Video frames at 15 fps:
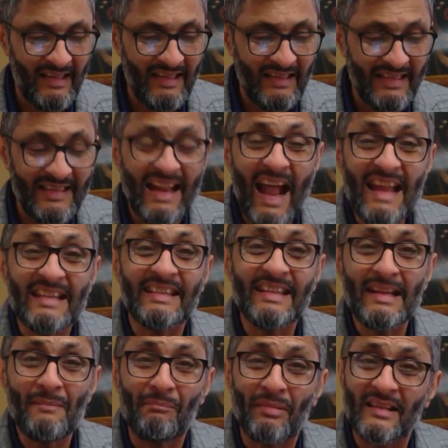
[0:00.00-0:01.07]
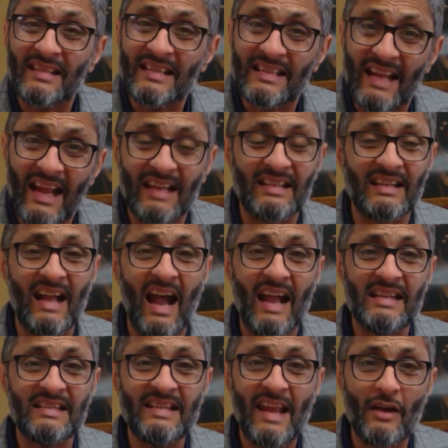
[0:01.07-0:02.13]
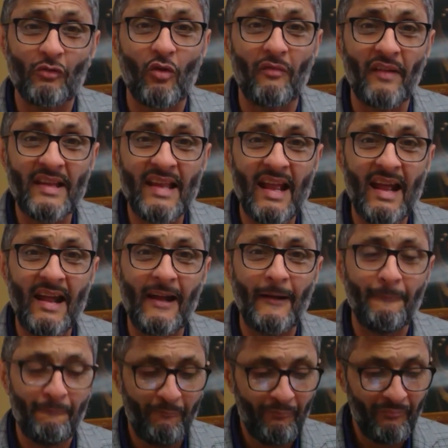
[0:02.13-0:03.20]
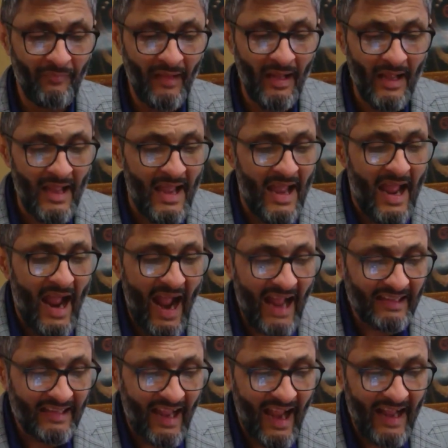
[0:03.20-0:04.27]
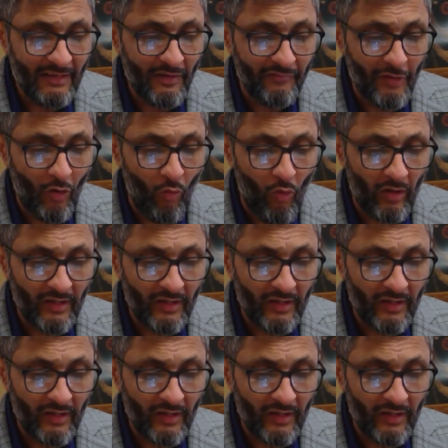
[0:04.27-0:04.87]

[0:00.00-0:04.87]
19%, guys, year over year. At the end of the quarter,